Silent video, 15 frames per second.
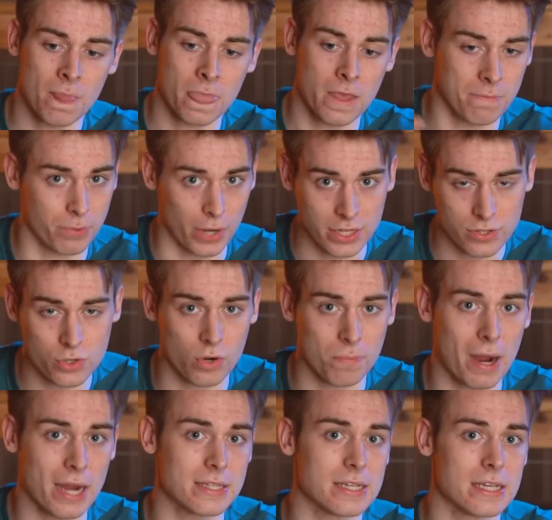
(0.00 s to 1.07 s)
and
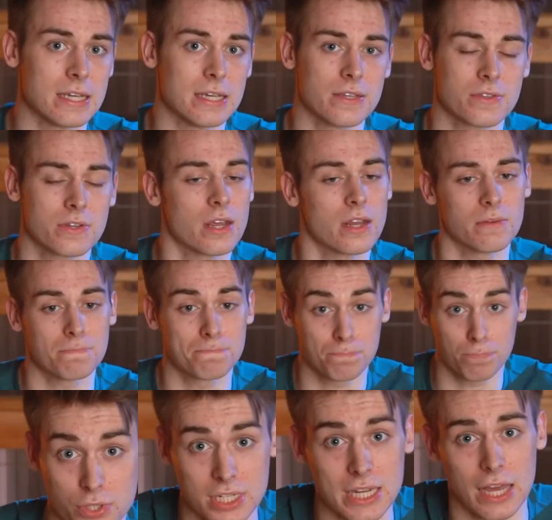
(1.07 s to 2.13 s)
brainstorm ideas and
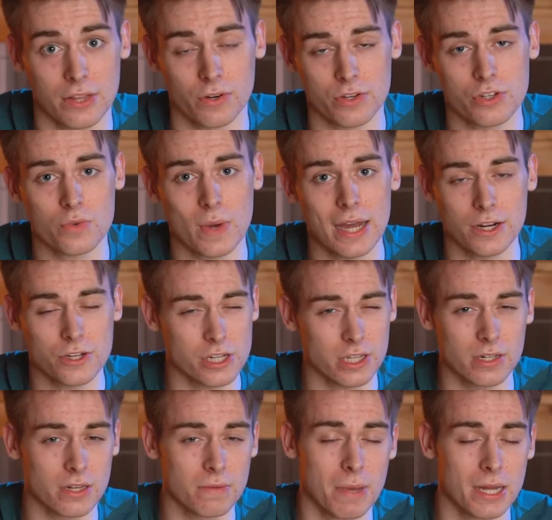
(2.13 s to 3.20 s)
put together a strategy
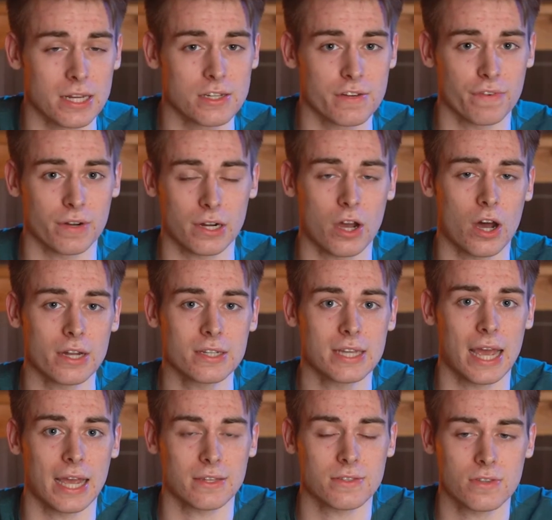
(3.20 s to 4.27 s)
in many different
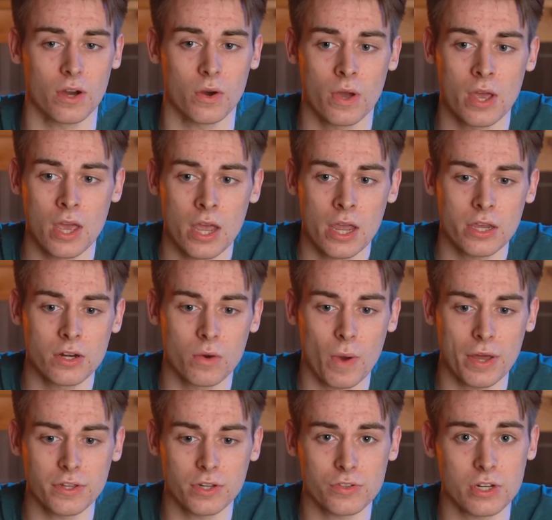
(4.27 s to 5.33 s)
contexts. So, you know,
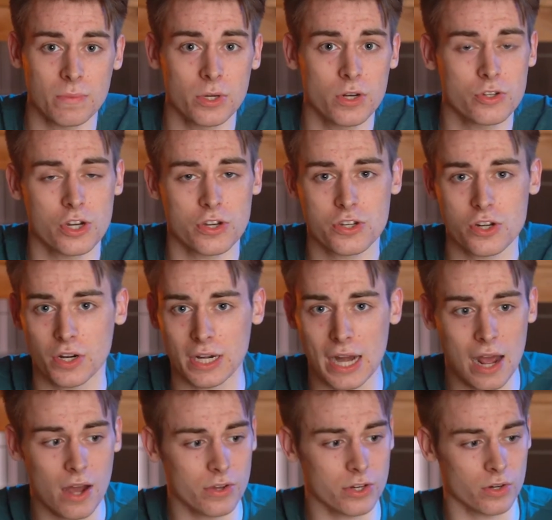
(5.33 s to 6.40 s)
whether you're someone who's just starting
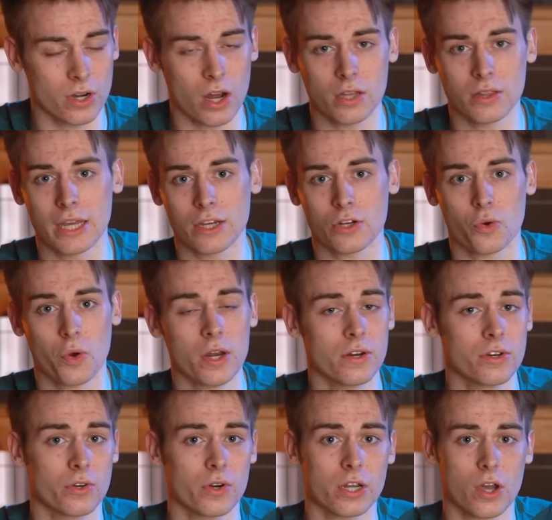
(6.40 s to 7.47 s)
out, you're an online creator,
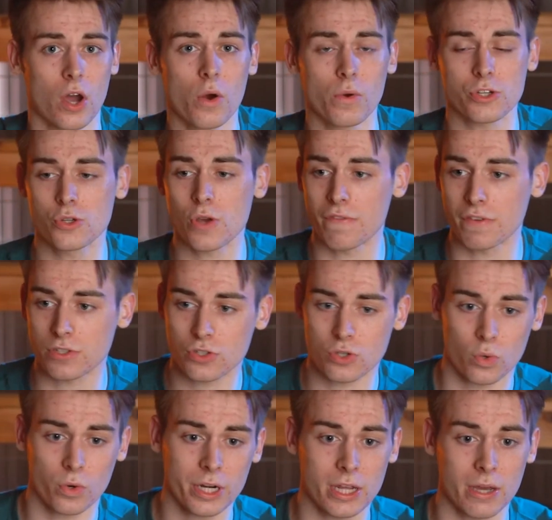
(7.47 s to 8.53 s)
you're a coach, you have a
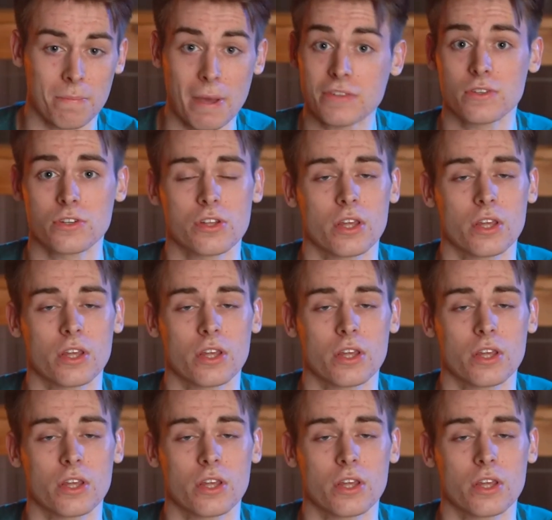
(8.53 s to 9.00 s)
story, a message